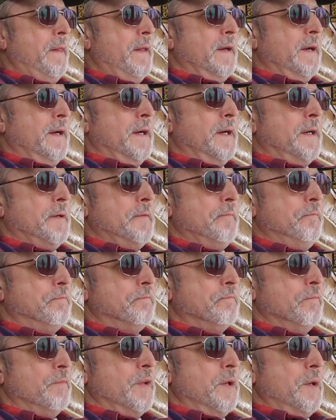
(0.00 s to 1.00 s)

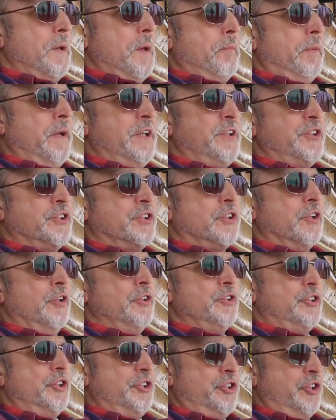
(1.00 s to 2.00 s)
But it just
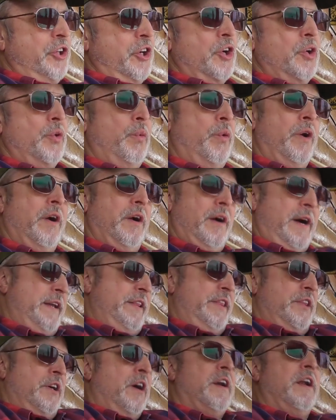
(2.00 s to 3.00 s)
goes to show where I
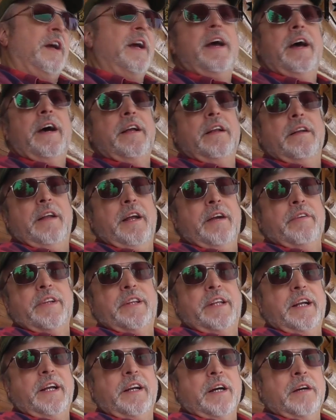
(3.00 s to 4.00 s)
thought I had
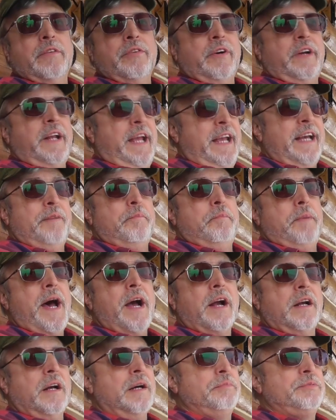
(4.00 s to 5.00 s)
everything covered and
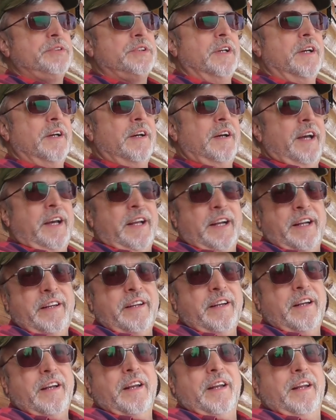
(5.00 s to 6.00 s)
backups, and I
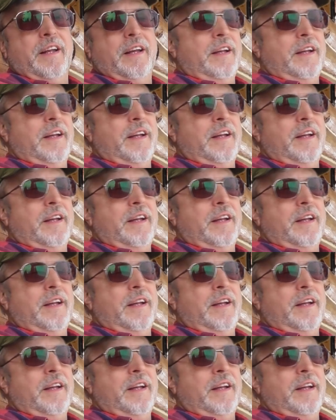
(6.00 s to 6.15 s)
didn't.